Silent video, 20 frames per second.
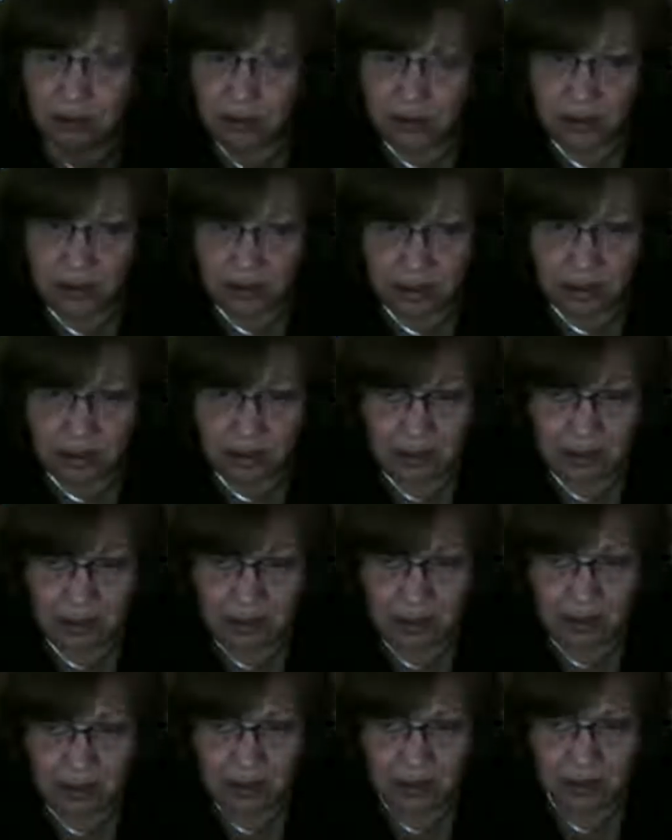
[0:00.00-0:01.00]
there he
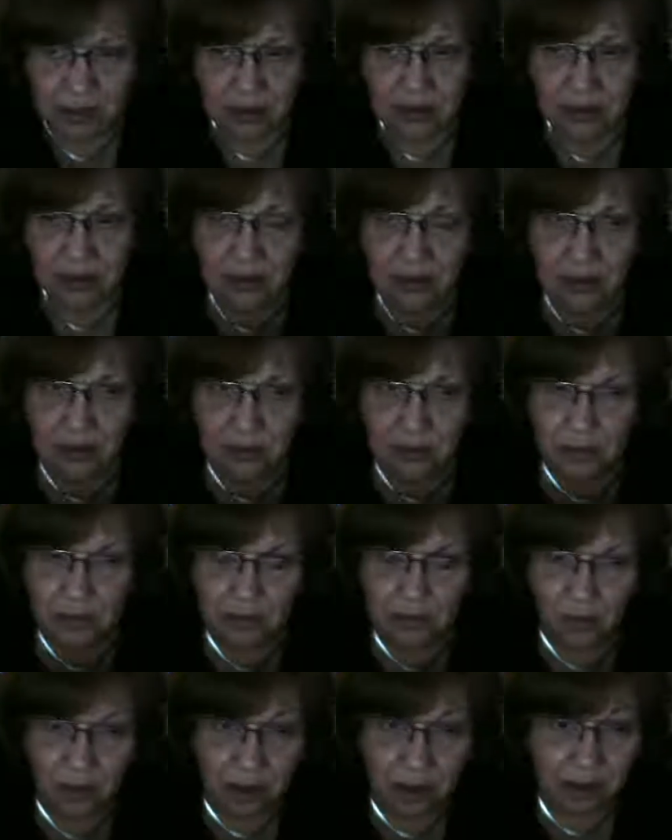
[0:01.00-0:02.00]
is. And he
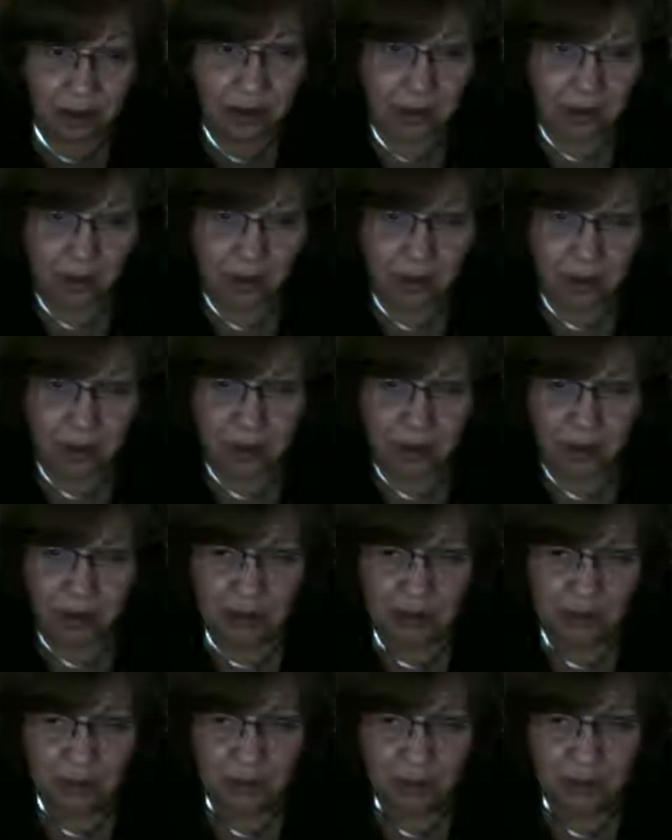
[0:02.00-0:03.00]
was walking
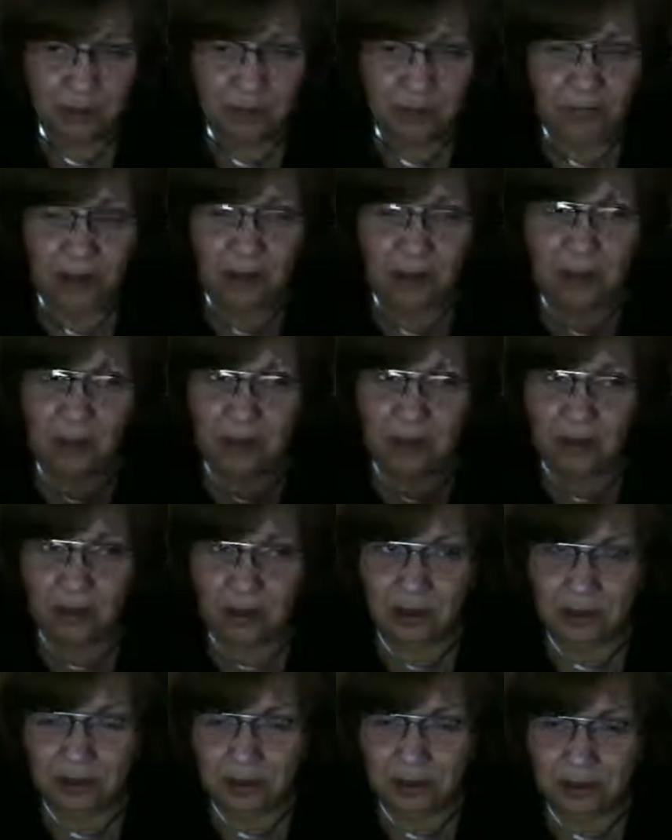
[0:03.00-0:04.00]
away. And I
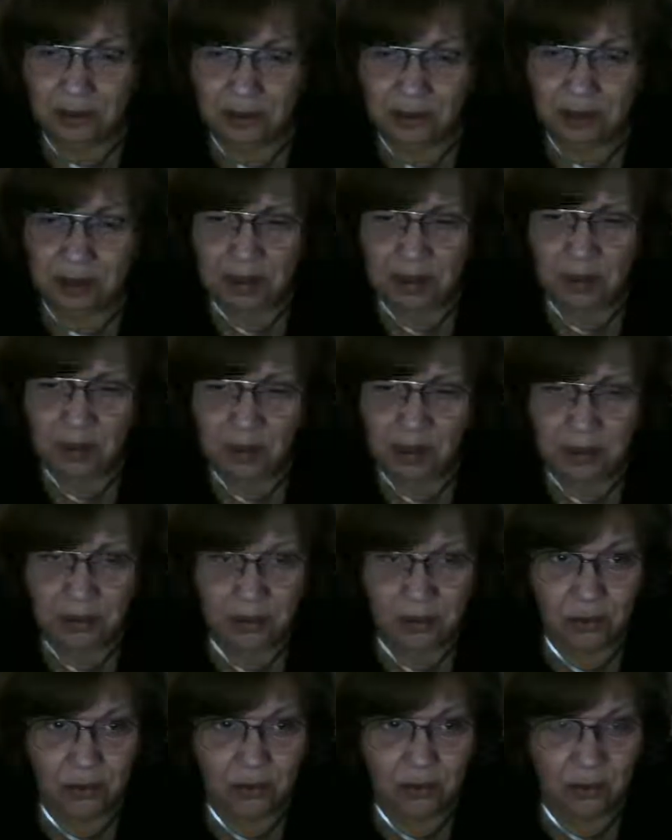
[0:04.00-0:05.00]
called out his name, and he
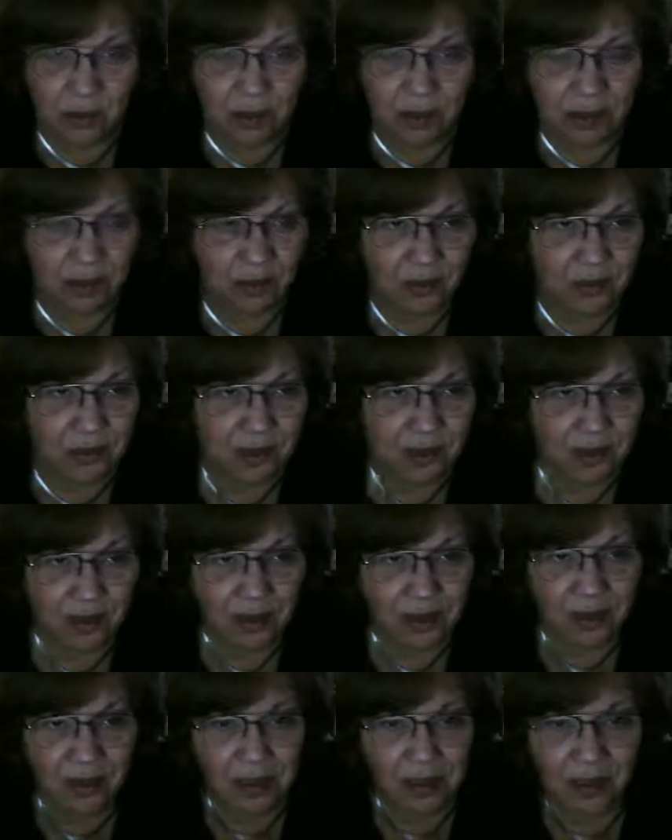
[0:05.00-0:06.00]
turned around,
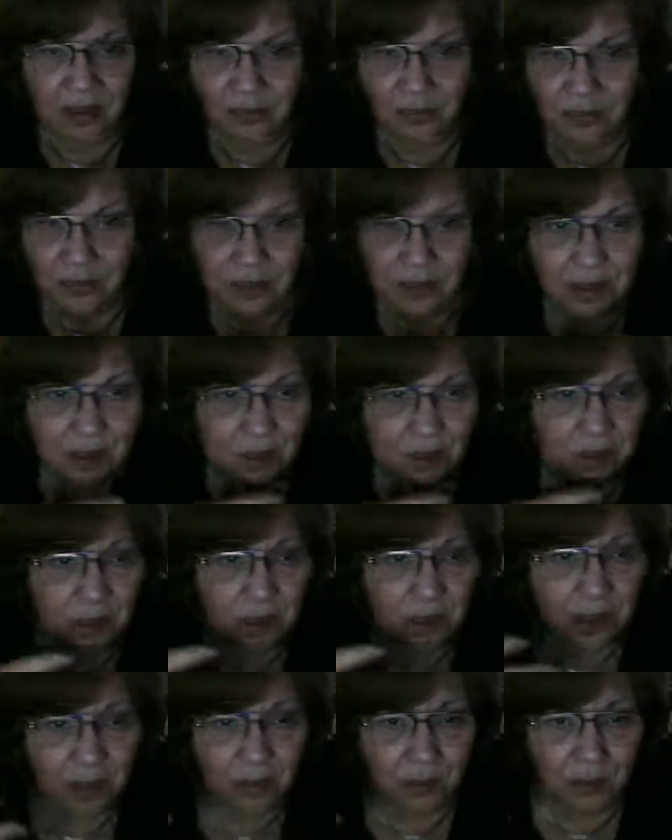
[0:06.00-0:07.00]
and this
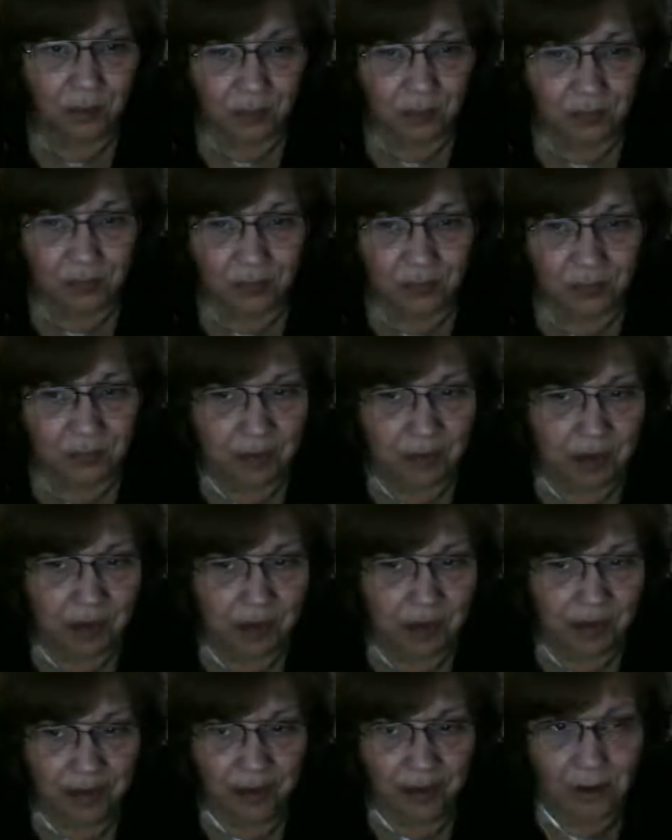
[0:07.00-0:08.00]
big, beautiful smile,
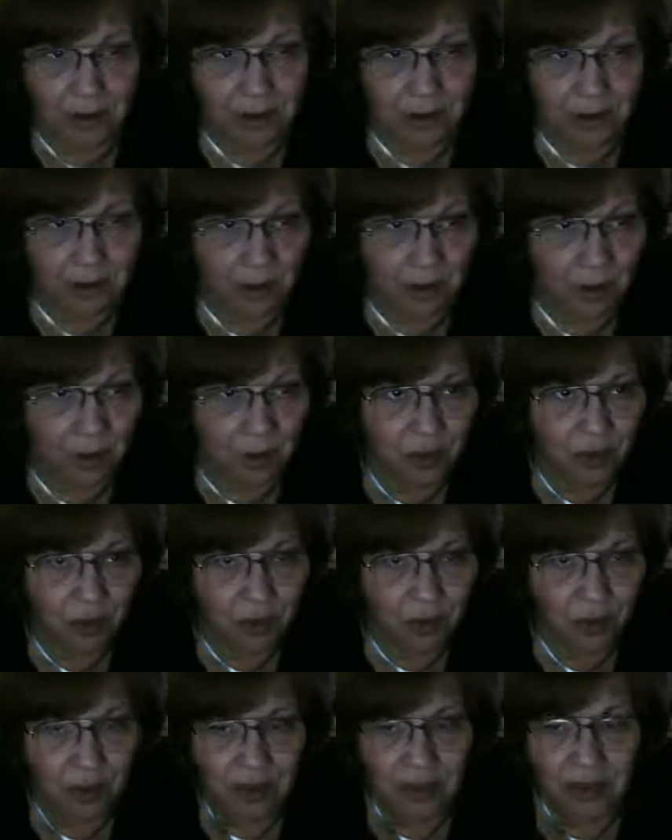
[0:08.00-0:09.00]
like, how can I help
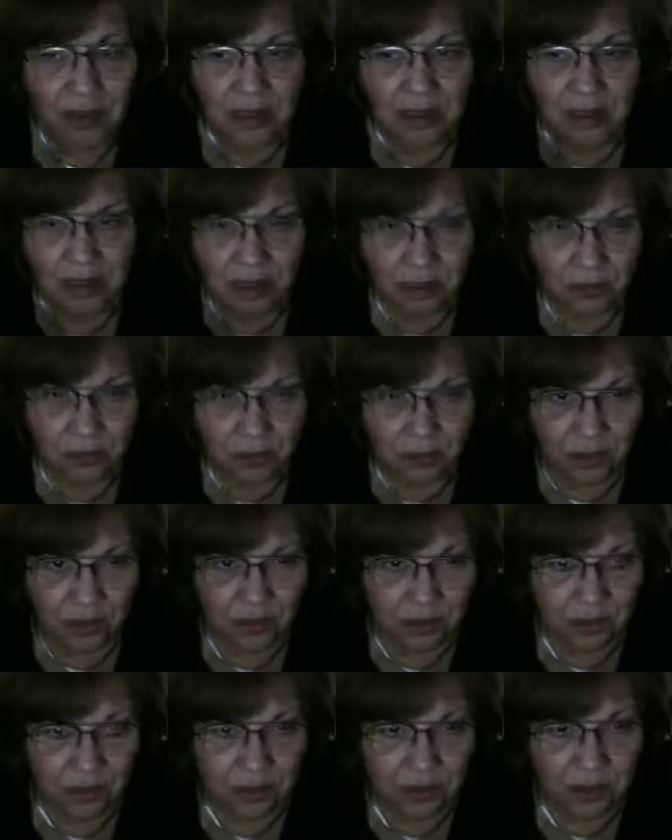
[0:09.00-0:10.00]
you? He's one
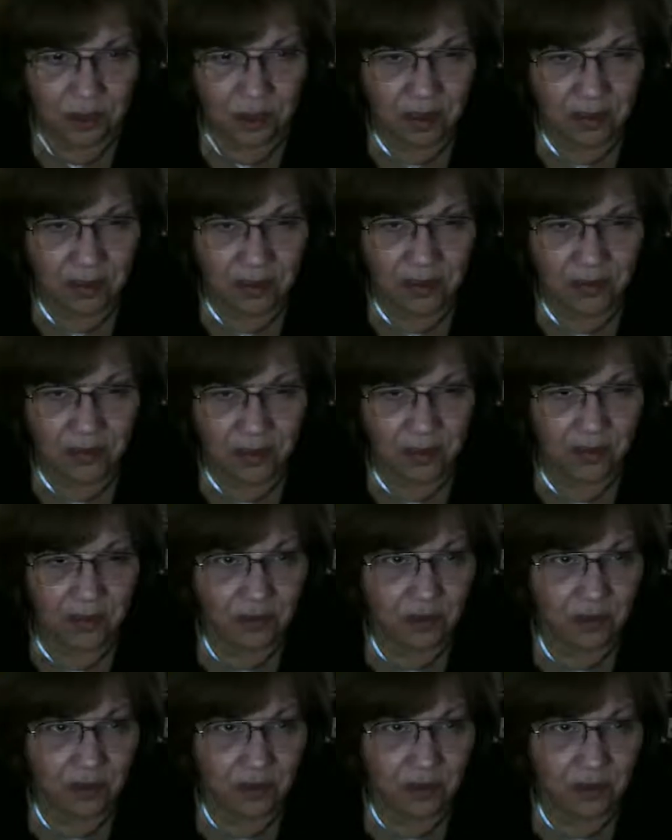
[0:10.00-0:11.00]
of those kinds of
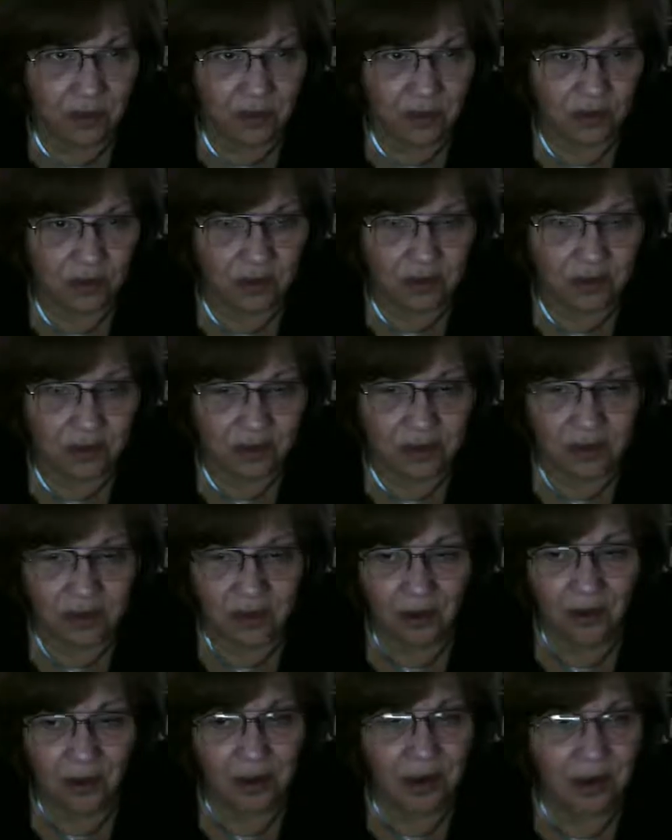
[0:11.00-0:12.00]
individuals. So this is
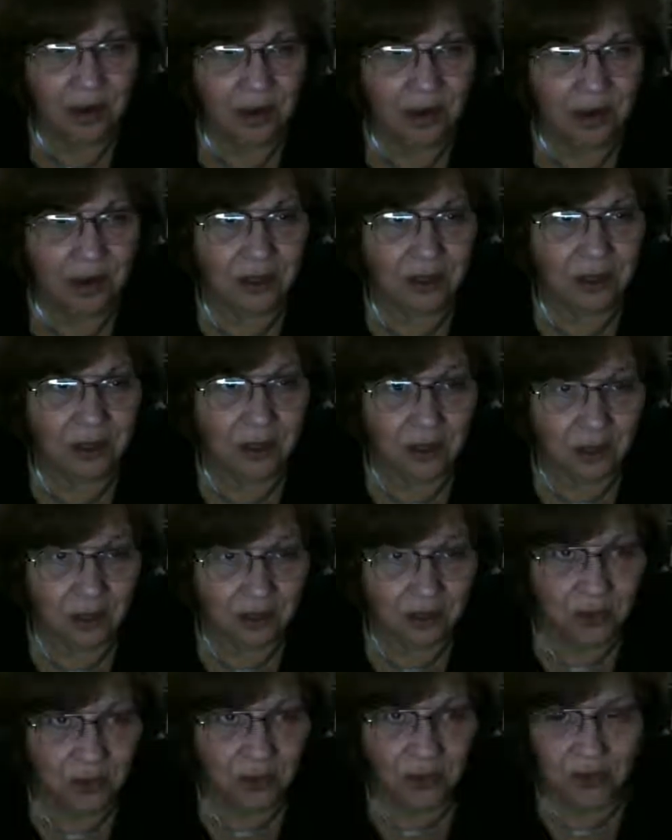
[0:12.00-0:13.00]
like
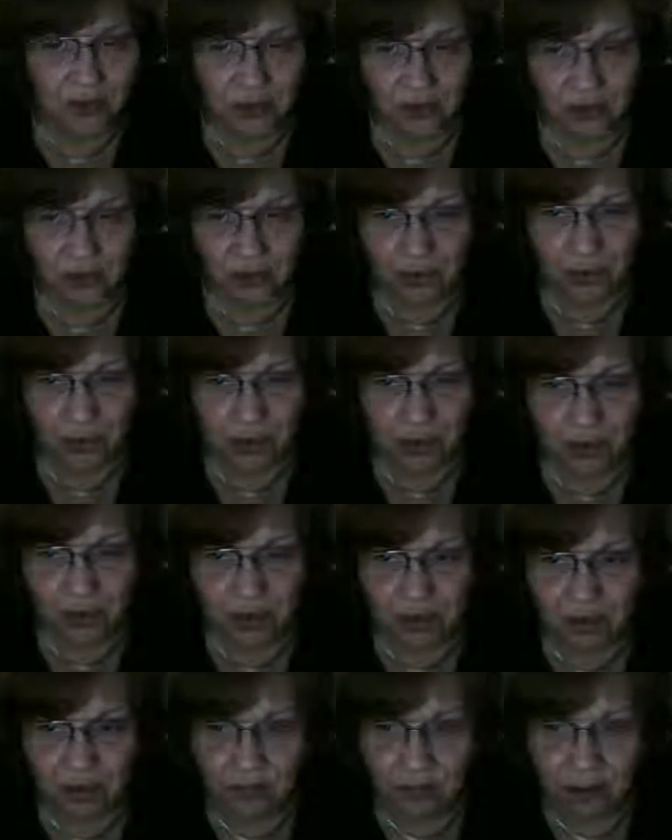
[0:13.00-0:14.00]
so
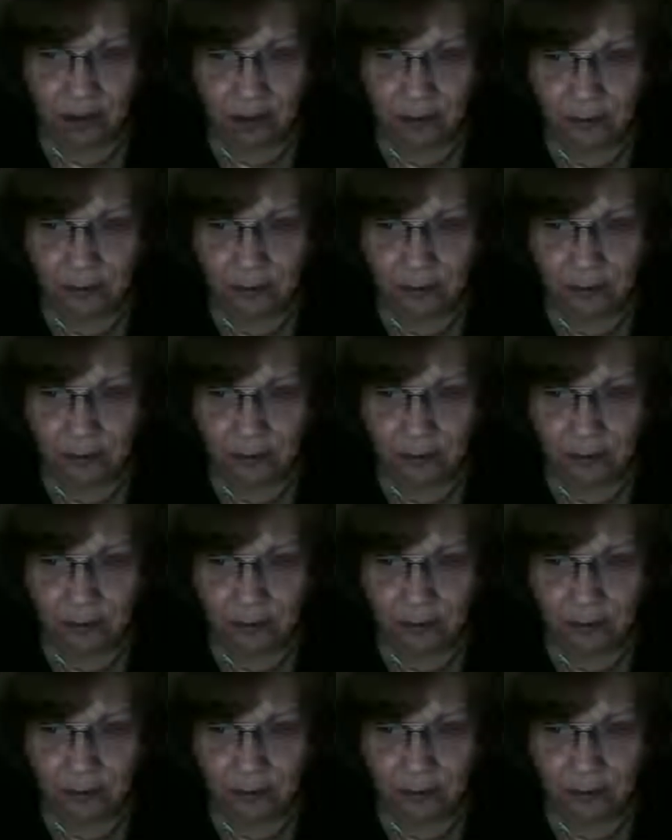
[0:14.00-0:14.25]
specific.